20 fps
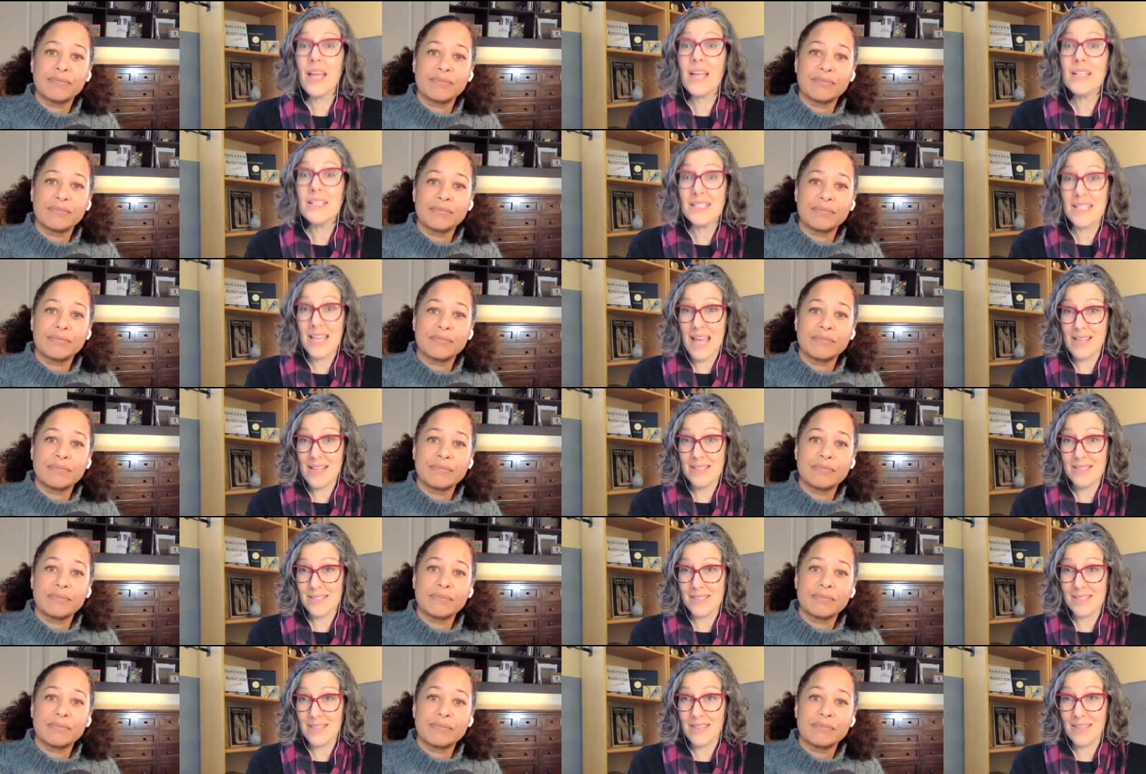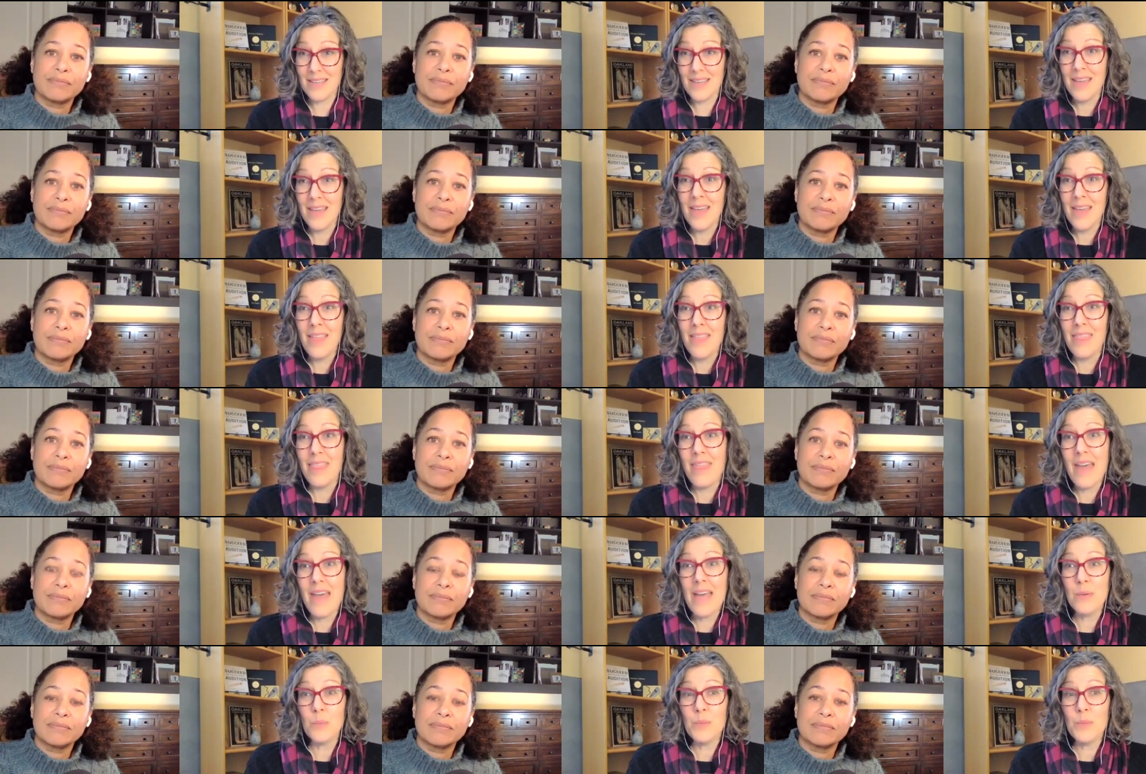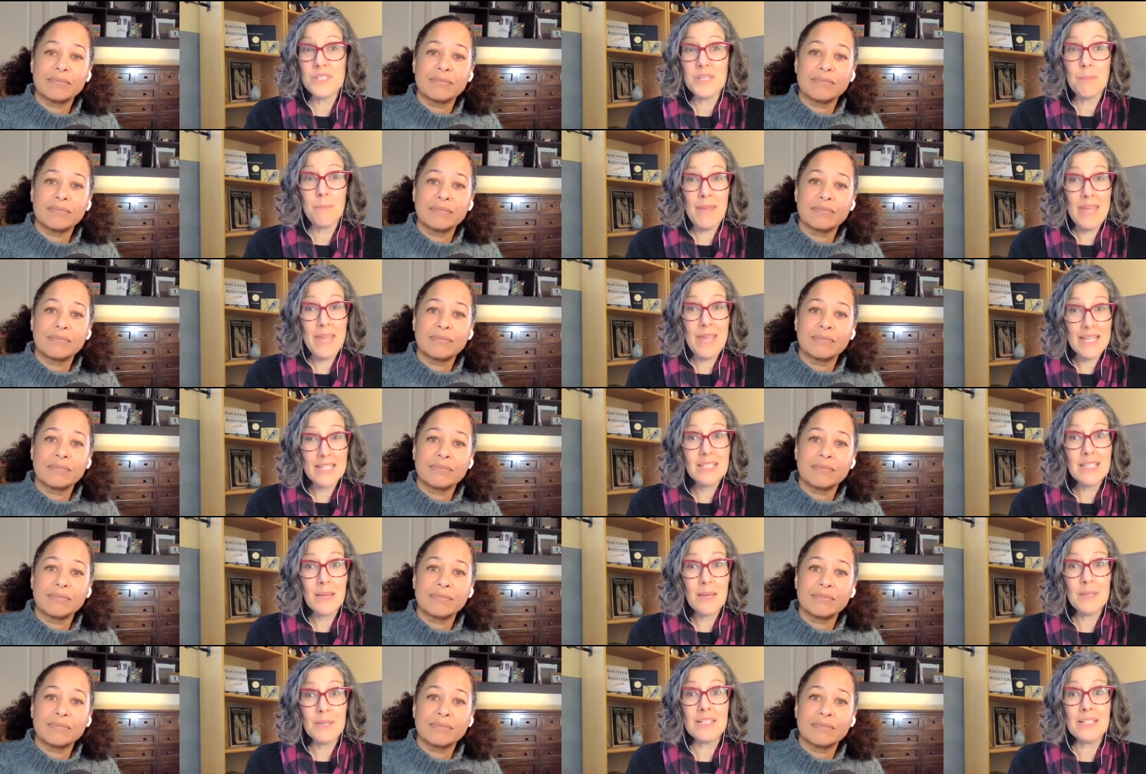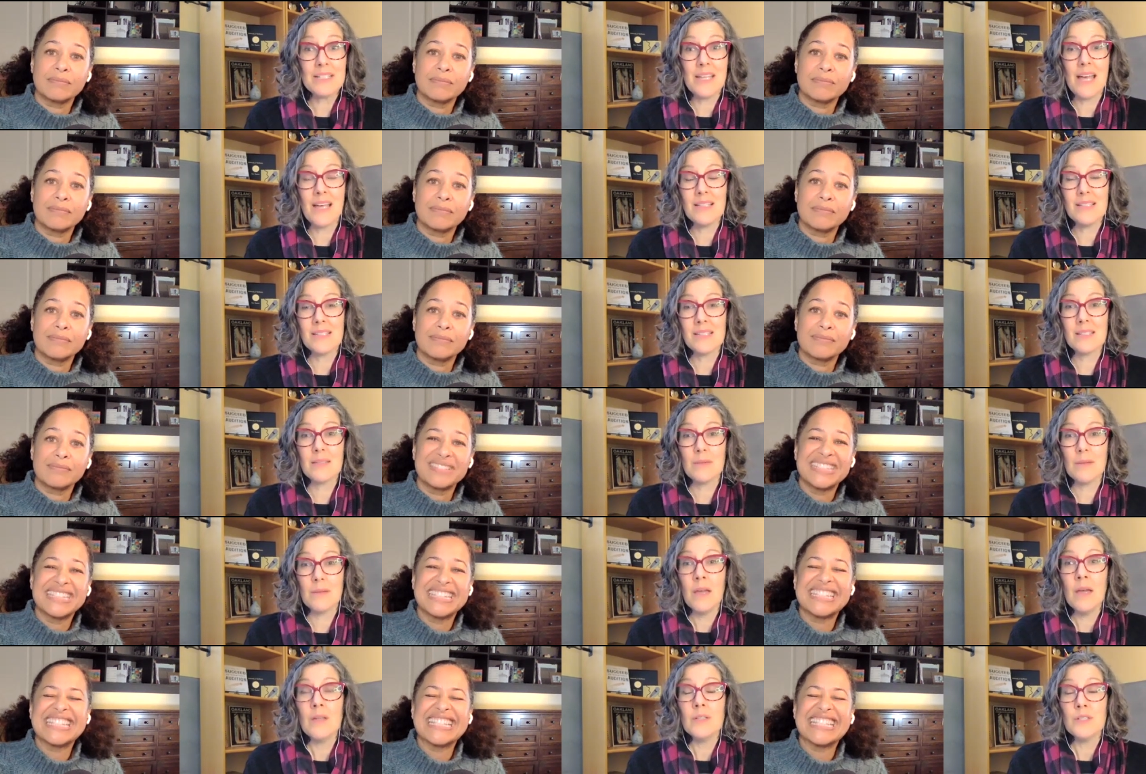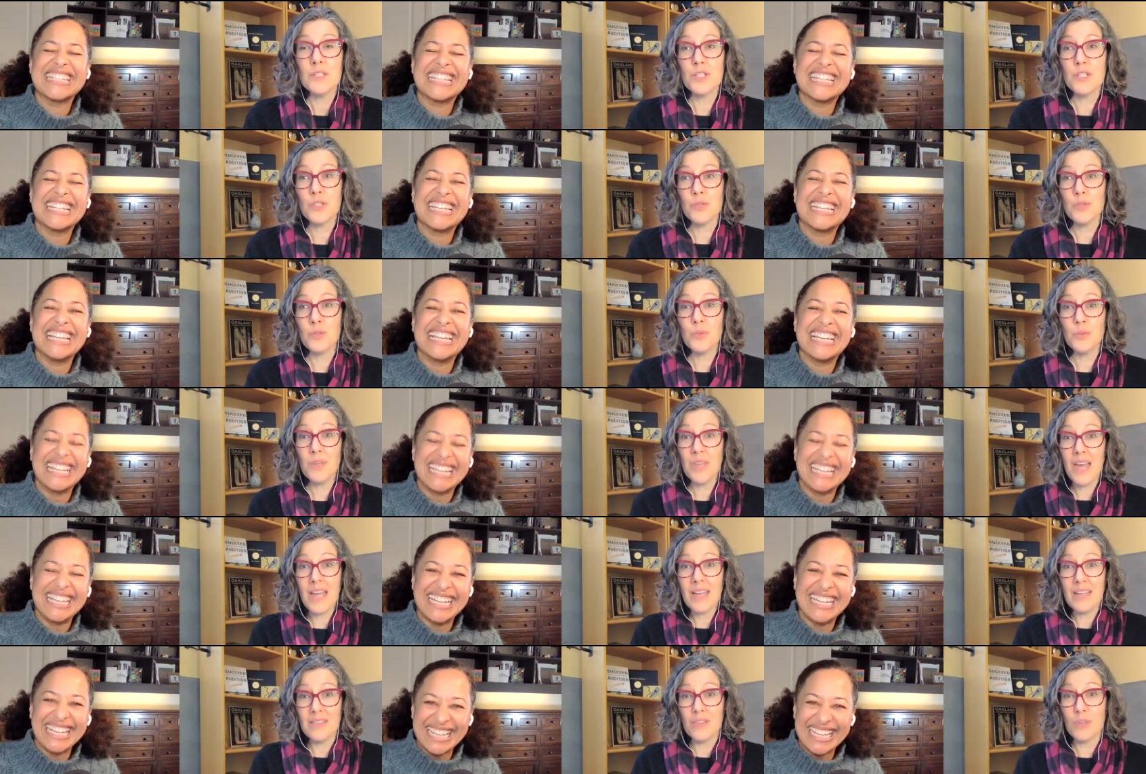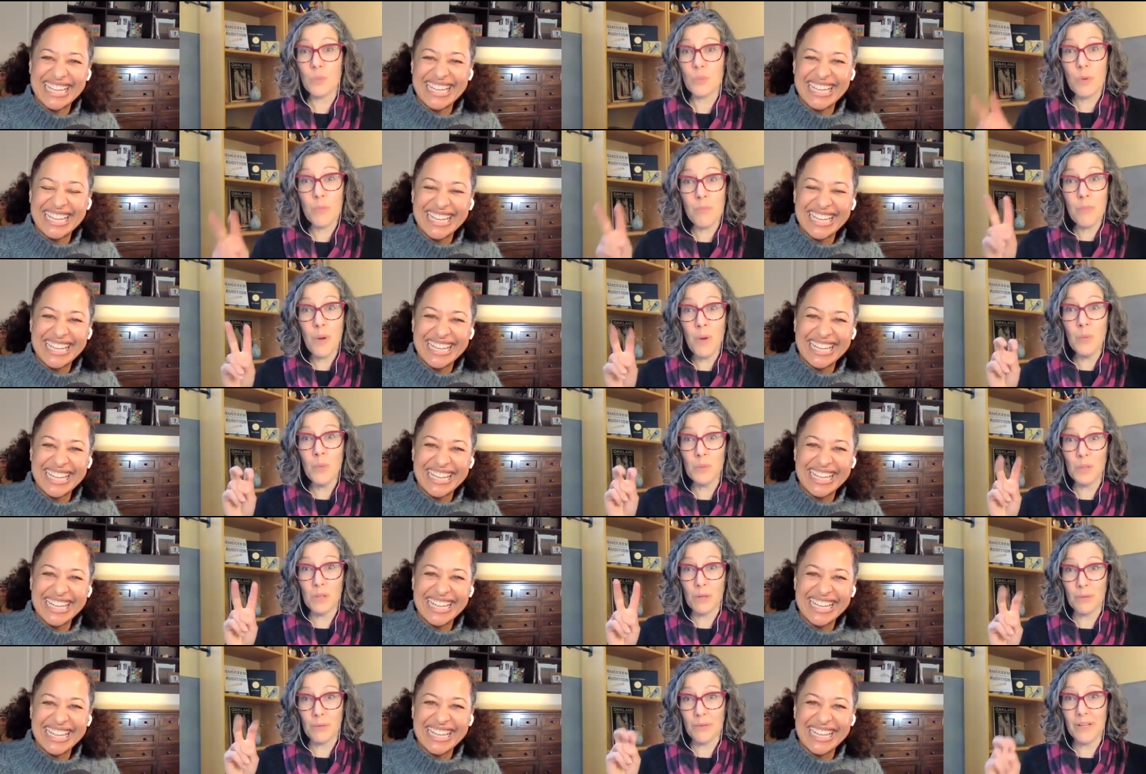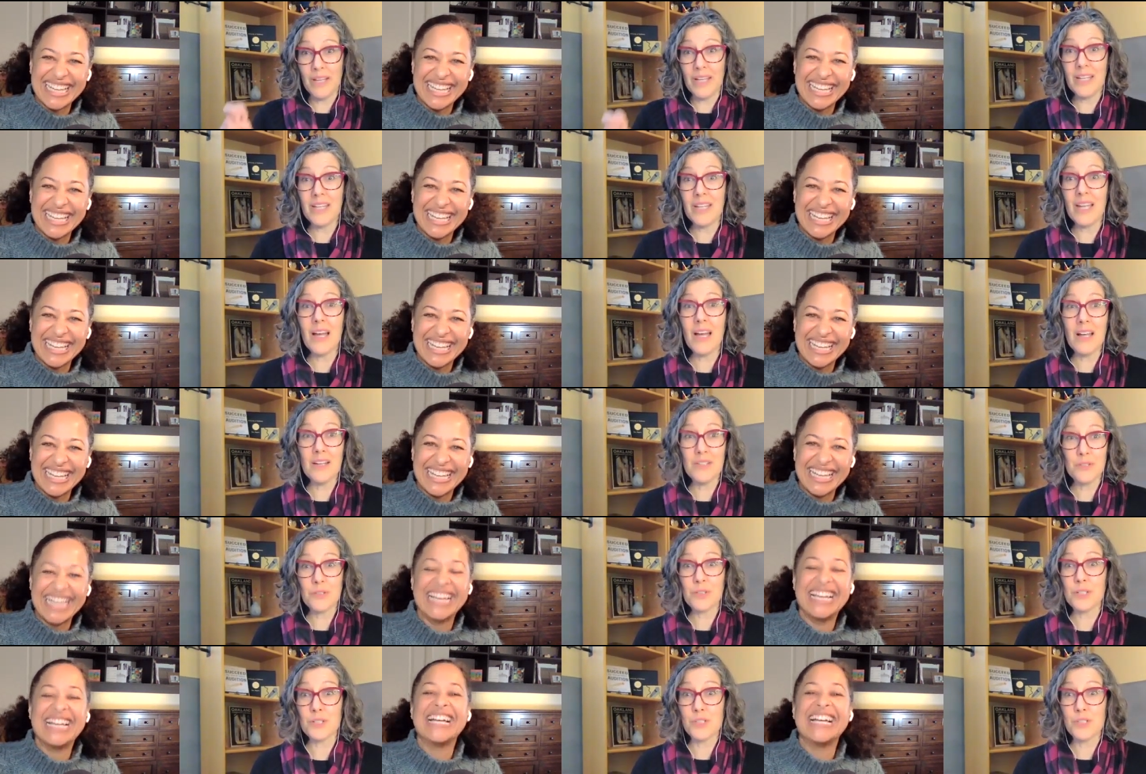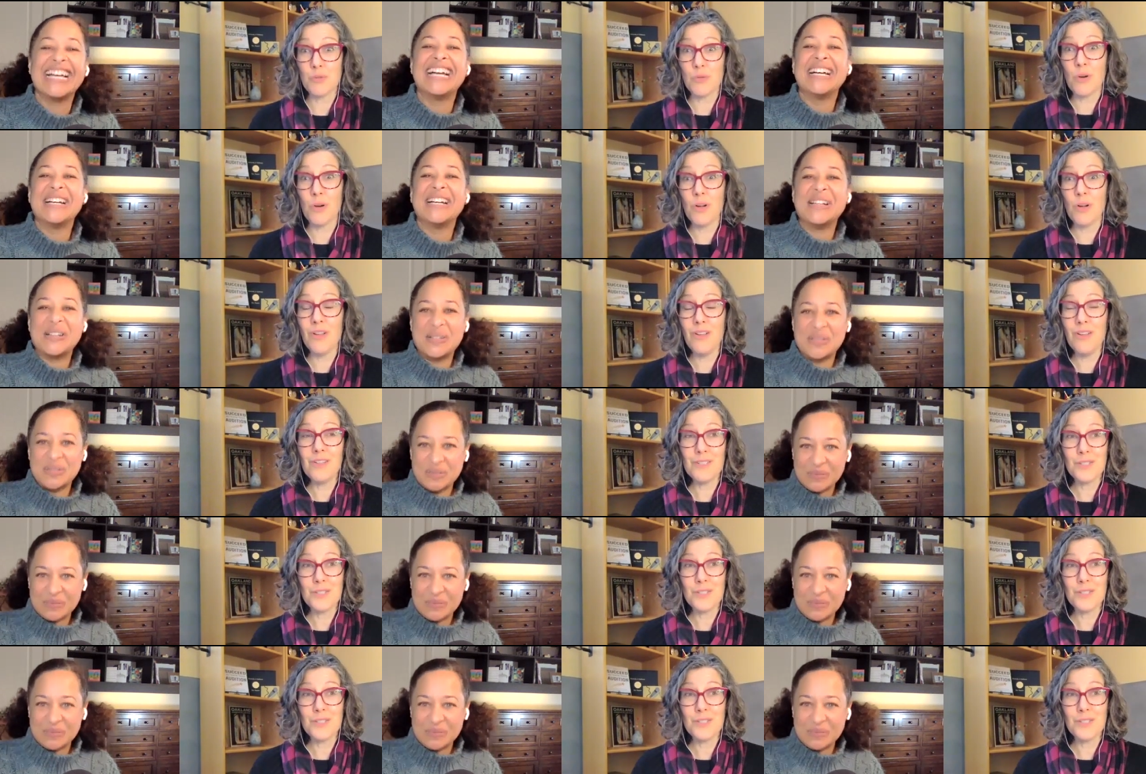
Speaker 1: a desk that was a pandemic desk to get the remote learning under control